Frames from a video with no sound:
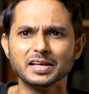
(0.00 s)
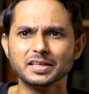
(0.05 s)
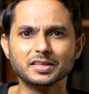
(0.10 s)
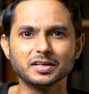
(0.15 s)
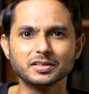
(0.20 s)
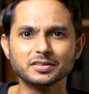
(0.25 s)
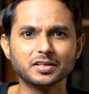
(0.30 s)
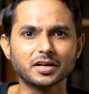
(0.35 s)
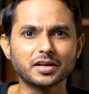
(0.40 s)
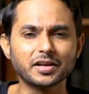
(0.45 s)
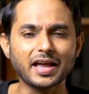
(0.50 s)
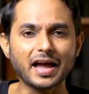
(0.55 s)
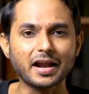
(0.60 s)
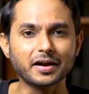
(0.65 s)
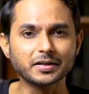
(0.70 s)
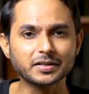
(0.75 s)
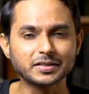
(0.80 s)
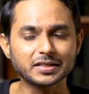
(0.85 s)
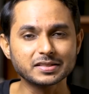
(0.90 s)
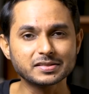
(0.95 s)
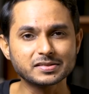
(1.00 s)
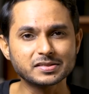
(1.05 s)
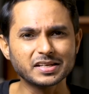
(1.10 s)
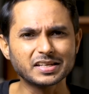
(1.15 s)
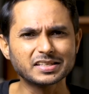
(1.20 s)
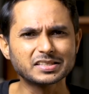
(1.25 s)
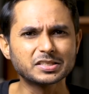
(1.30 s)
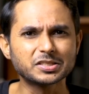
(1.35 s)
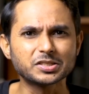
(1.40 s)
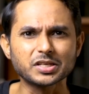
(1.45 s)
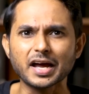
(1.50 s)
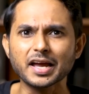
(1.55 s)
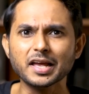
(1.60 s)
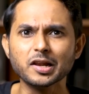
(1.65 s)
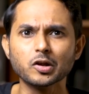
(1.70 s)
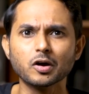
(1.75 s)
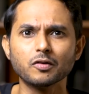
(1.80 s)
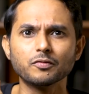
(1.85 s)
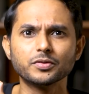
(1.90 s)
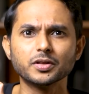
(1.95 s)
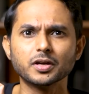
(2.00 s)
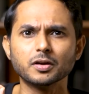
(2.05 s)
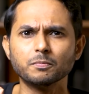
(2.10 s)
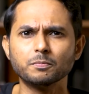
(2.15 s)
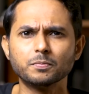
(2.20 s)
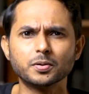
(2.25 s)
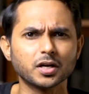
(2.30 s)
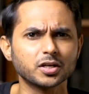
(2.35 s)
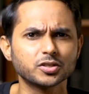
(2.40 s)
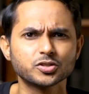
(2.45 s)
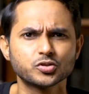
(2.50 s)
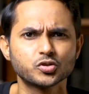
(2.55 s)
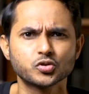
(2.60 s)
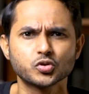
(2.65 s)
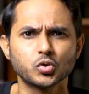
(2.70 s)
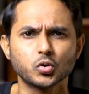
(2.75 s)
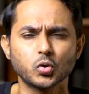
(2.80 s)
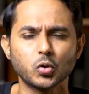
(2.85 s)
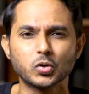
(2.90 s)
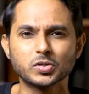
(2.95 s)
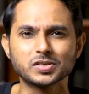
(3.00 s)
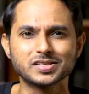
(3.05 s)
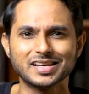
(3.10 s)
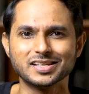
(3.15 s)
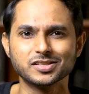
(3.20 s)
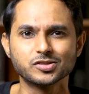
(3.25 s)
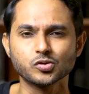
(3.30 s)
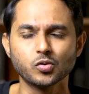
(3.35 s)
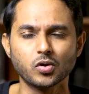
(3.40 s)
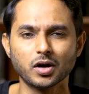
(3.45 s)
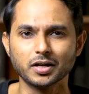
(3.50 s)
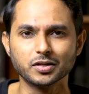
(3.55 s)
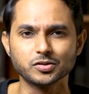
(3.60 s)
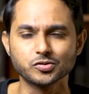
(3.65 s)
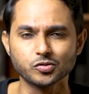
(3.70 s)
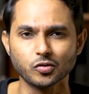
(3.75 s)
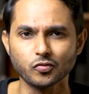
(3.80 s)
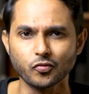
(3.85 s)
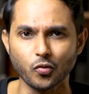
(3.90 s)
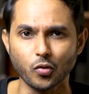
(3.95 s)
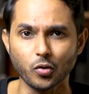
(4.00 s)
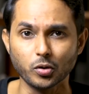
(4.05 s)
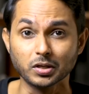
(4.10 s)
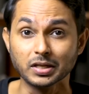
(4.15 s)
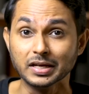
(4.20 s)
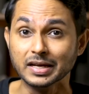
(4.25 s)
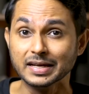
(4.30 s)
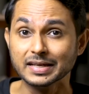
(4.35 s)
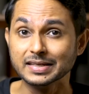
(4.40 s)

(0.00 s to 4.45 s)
the, the characteristic style of their brushstrokes, and so on and so forth.